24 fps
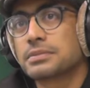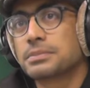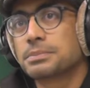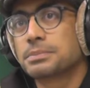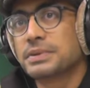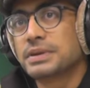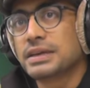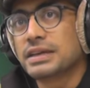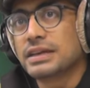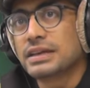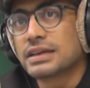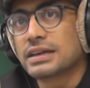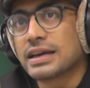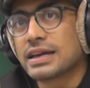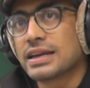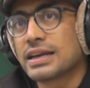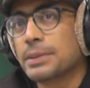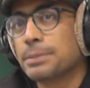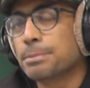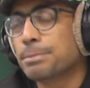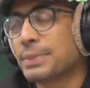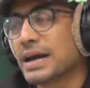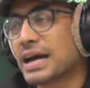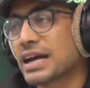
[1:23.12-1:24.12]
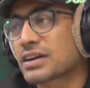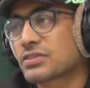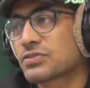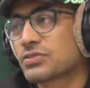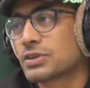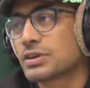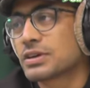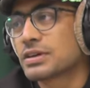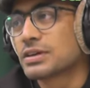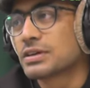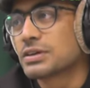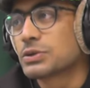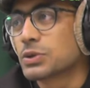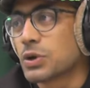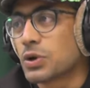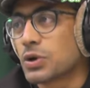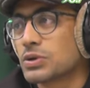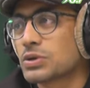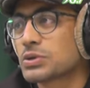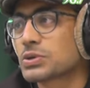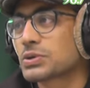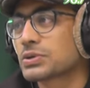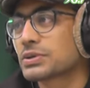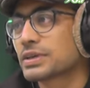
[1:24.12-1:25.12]
be an impactful
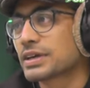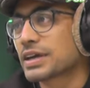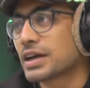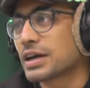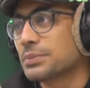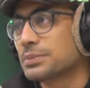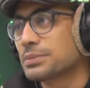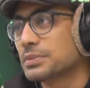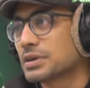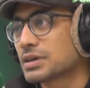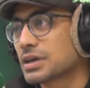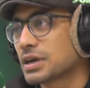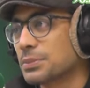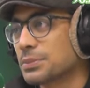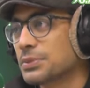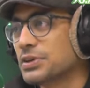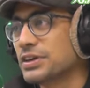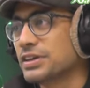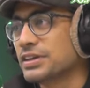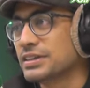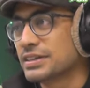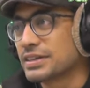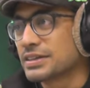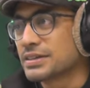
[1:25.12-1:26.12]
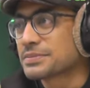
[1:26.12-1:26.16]
onto the community.